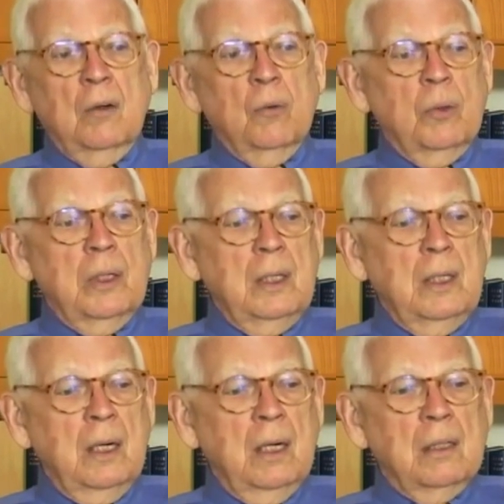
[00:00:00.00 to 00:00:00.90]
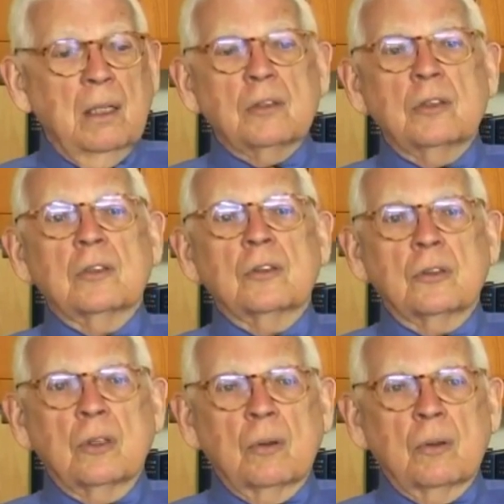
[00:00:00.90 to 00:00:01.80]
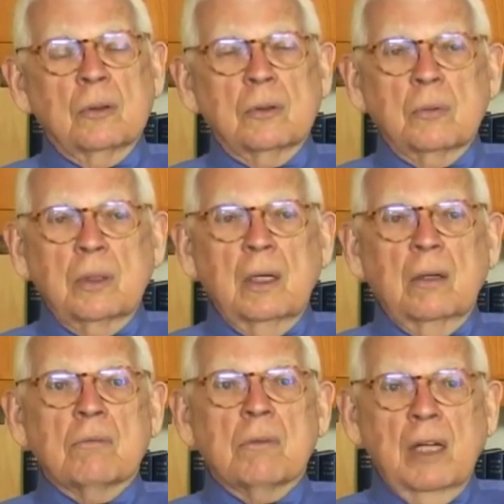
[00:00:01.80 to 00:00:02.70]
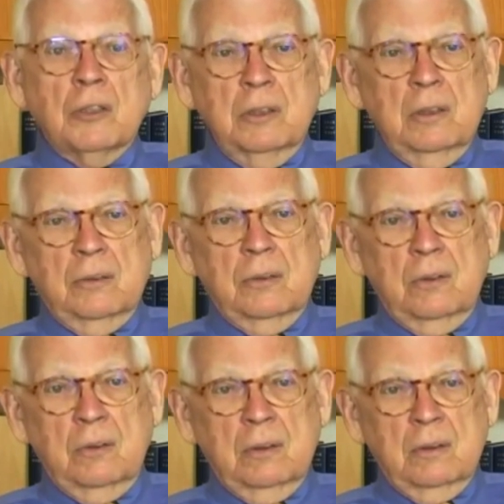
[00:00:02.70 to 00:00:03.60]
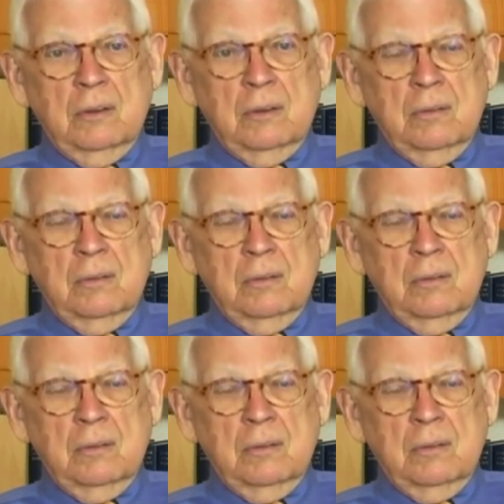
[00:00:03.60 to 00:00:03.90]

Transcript: We are not just souls, we are rational souls.